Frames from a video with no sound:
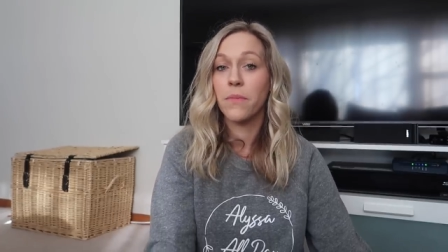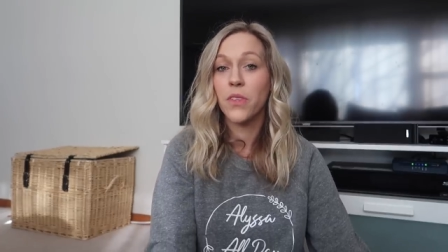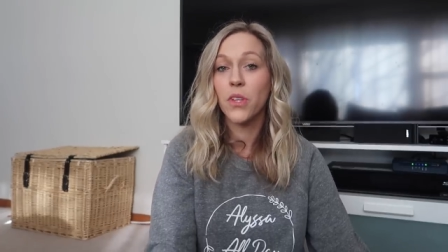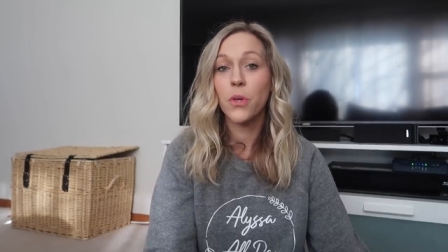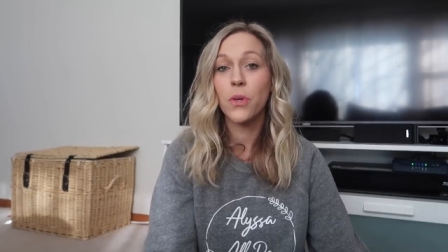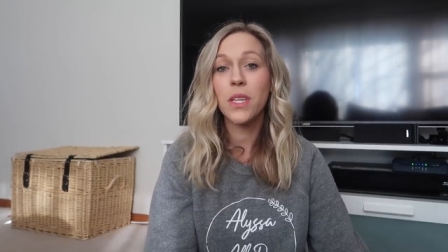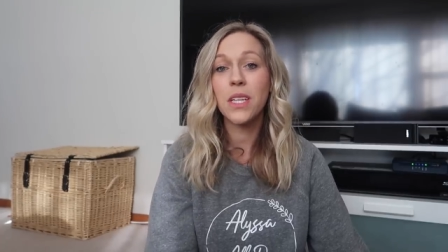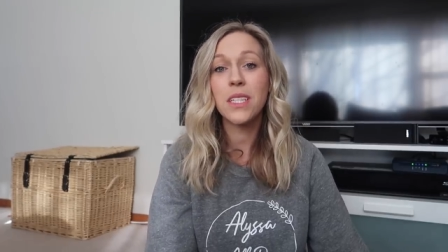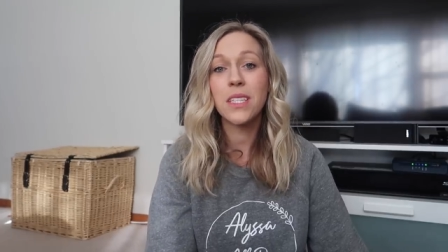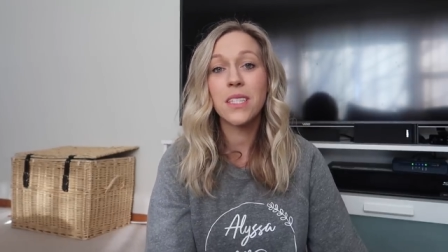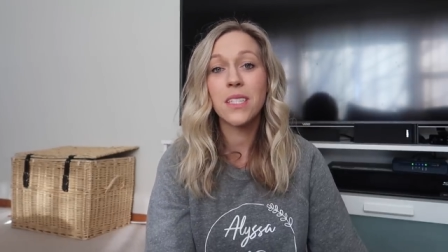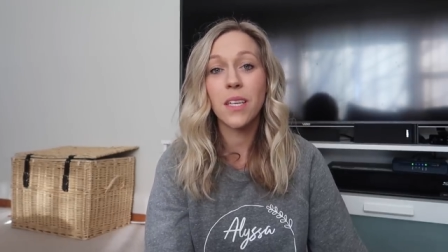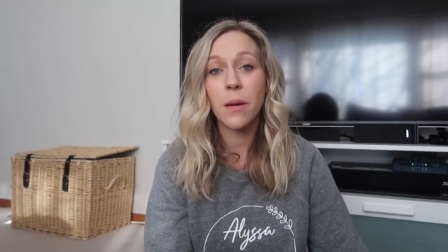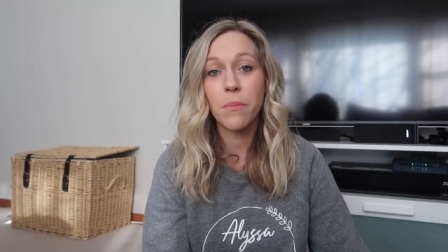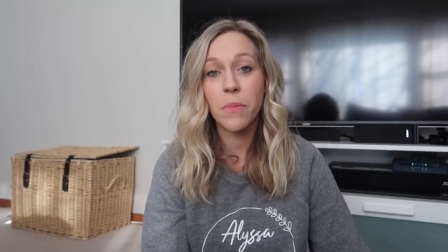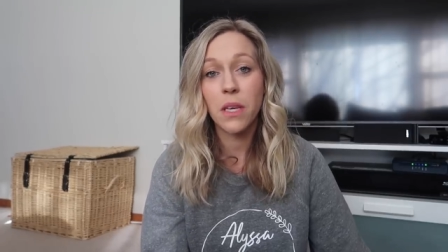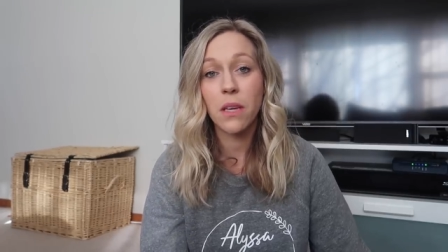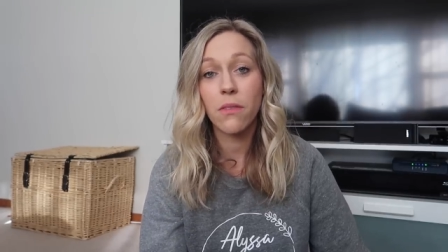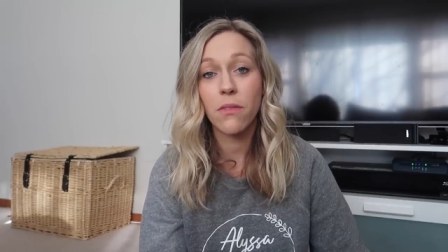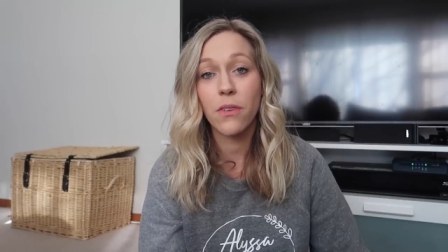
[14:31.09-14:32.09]
You need
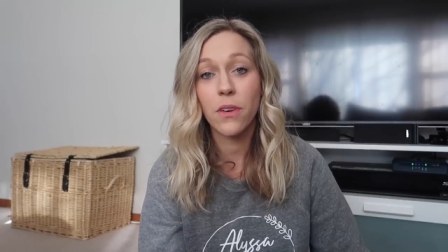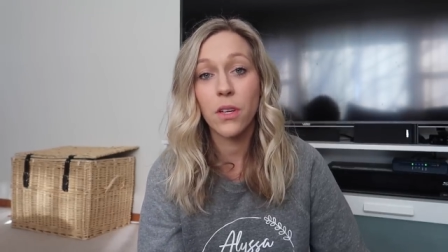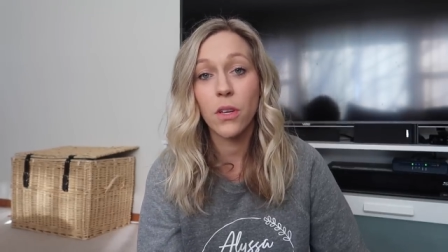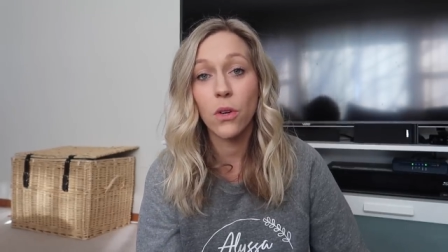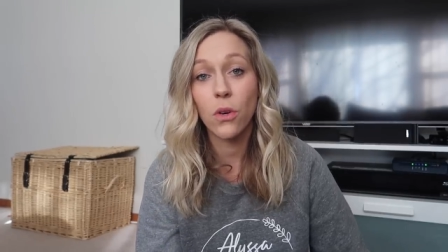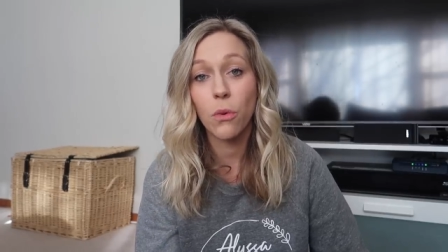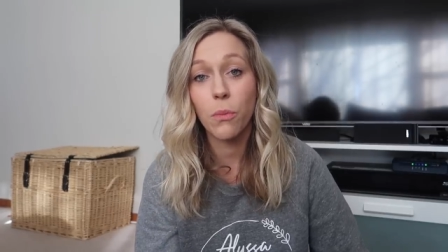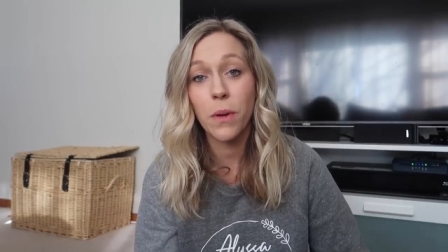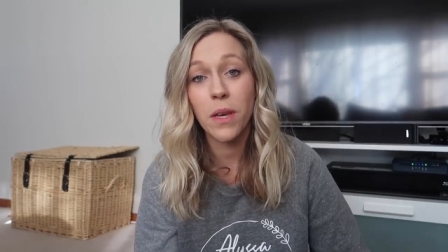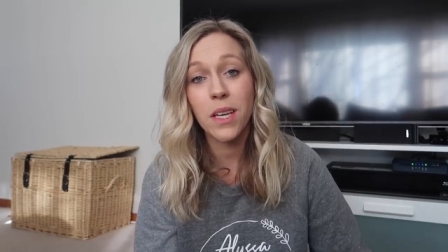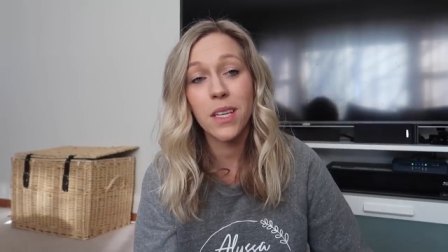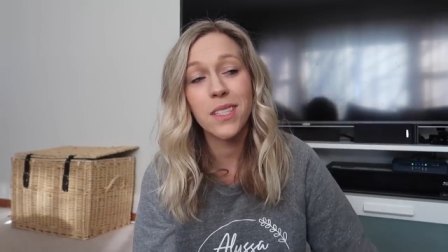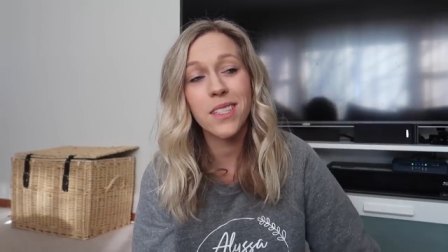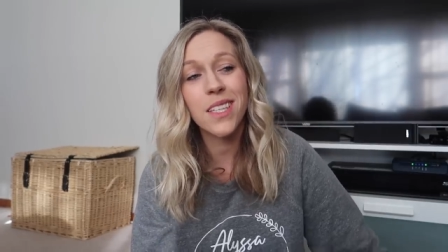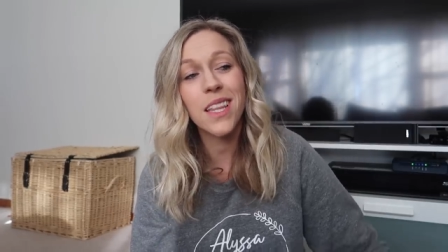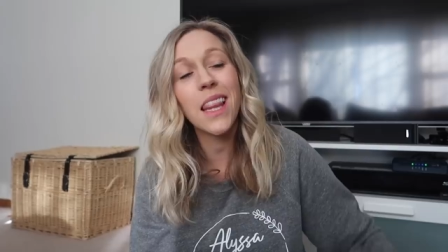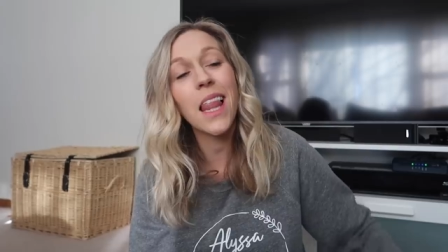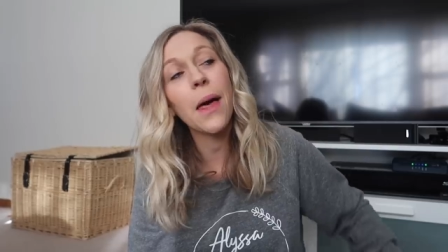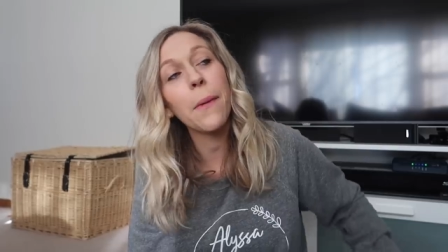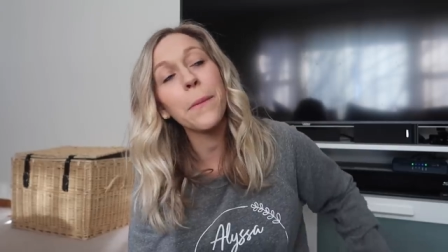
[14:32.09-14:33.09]
something for you because
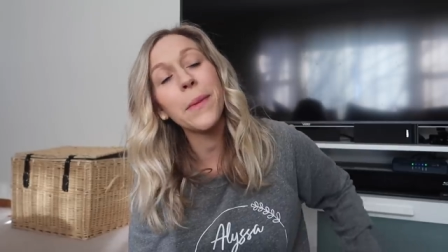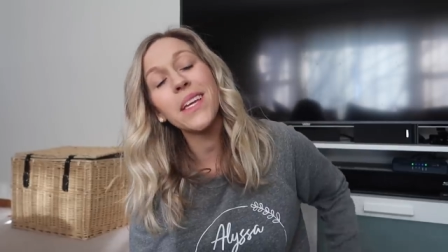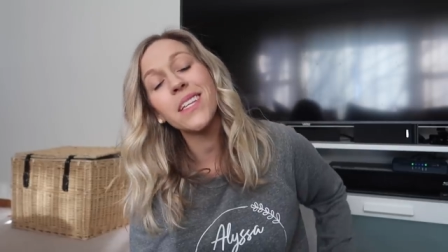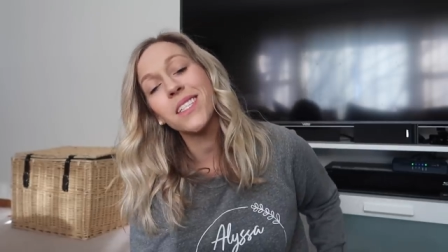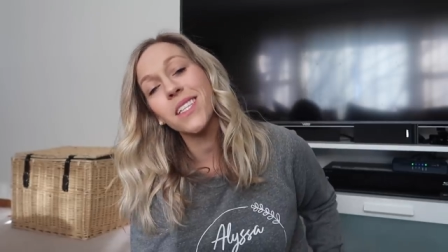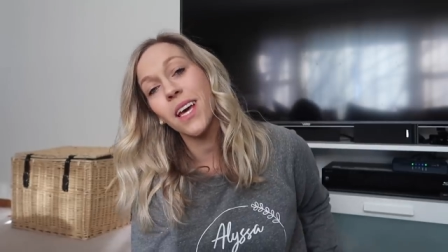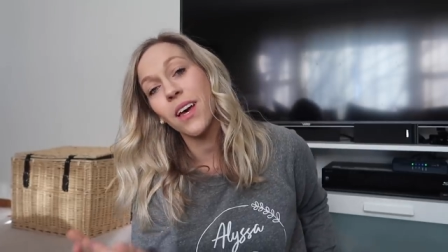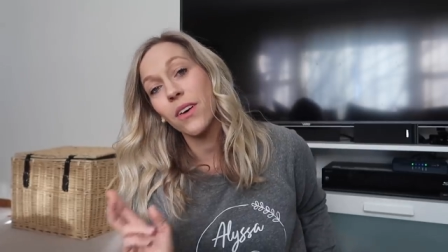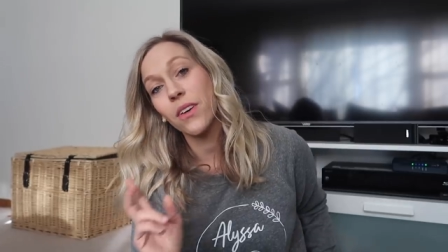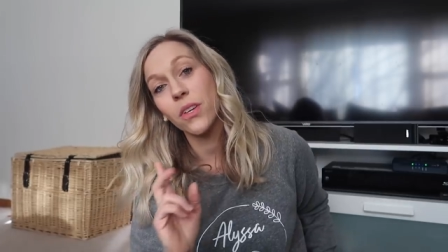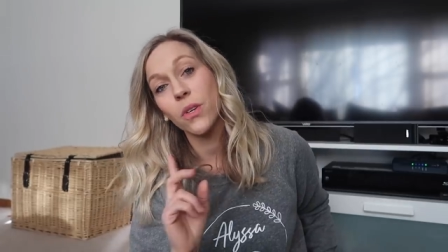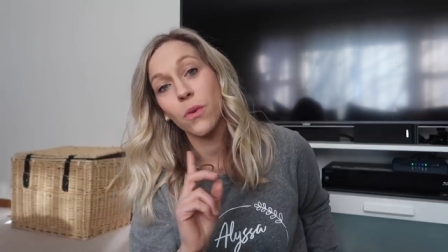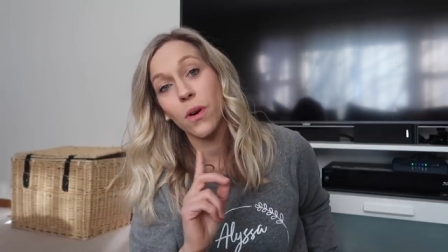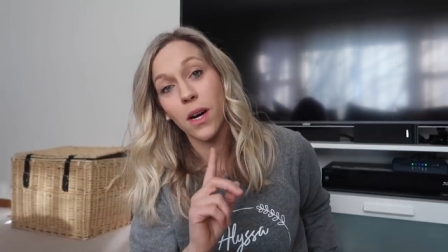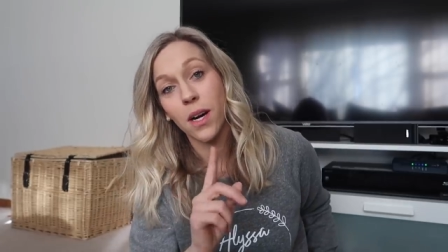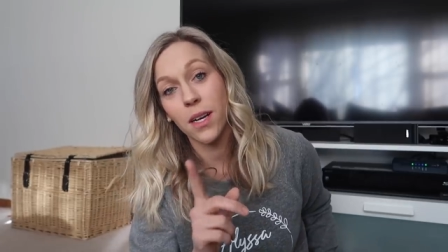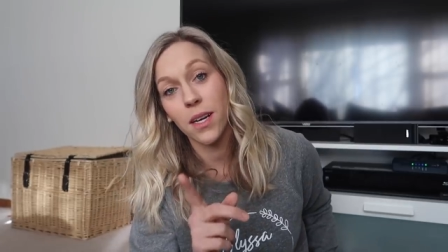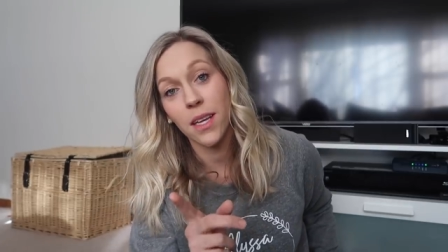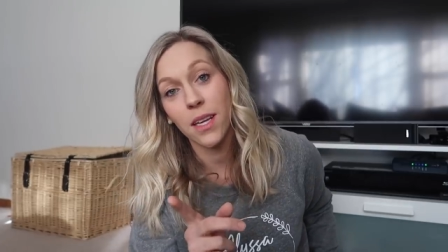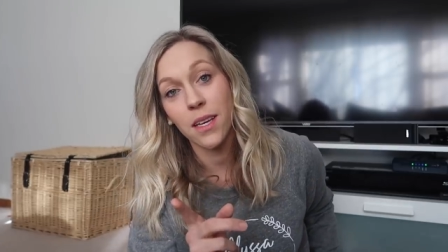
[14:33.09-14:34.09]
let me tell you,
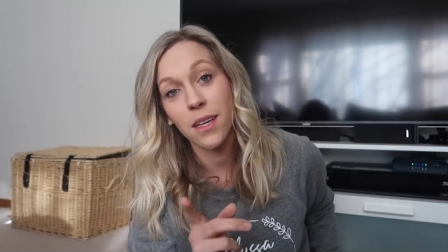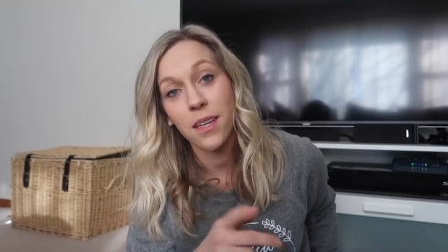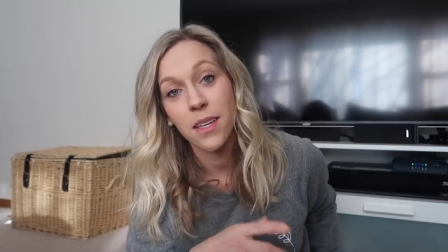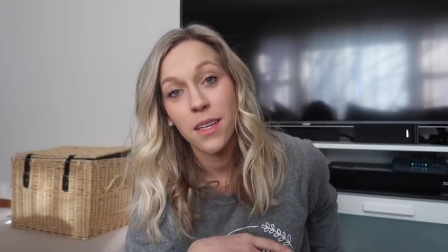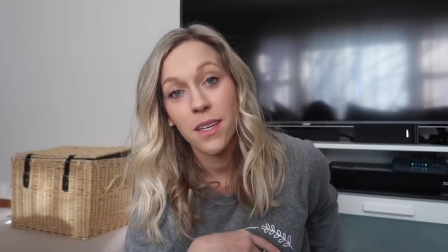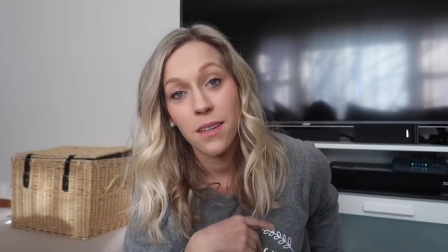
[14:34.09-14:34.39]
honey,